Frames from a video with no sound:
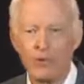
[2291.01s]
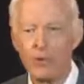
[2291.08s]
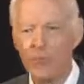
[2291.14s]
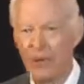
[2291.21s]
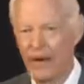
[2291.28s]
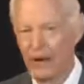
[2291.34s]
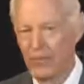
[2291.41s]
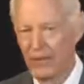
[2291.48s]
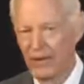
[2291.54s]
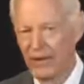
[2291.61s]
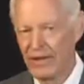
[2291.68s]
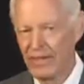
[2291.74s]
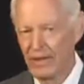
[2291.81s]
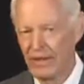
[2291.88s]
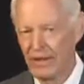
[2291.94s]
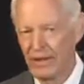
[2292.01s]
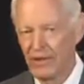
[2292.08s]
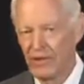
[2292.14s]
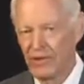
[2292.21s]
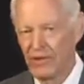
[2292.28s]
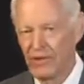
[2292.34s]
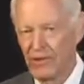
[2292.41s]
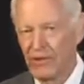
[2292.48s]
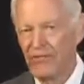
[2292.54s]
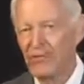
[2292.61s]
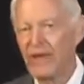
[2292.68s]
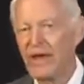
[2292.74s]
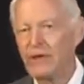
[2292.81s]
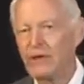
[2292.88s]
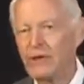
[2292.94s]
You better believe it.
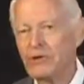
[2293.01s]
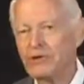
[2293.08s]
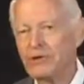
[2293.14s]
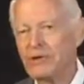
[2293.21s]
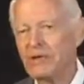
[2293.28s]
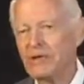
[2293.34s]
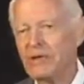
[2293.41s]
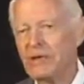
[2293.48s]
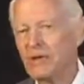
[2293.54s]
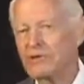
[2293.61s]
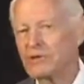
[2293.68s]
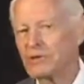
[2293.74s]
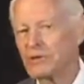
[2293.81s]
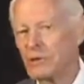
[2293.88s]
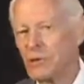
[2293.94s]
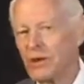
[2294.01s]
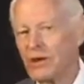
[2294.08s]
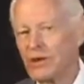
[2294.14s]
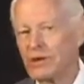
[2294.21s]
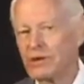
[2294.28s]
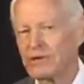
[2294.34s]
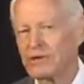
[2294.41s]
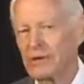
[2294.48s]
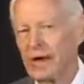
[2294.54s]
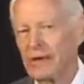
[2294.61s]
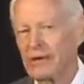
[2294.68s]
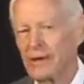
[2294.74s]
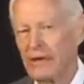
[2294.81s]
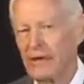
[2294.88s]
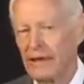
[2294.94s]
They knew 10 years and 20 years
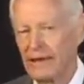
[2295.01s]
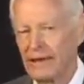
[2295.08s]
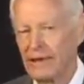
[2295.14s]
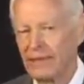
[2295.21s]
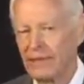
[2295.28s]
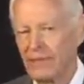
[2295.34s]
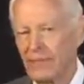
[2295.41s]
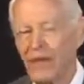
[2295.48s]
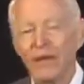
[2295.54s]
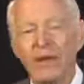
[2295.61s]
down the line.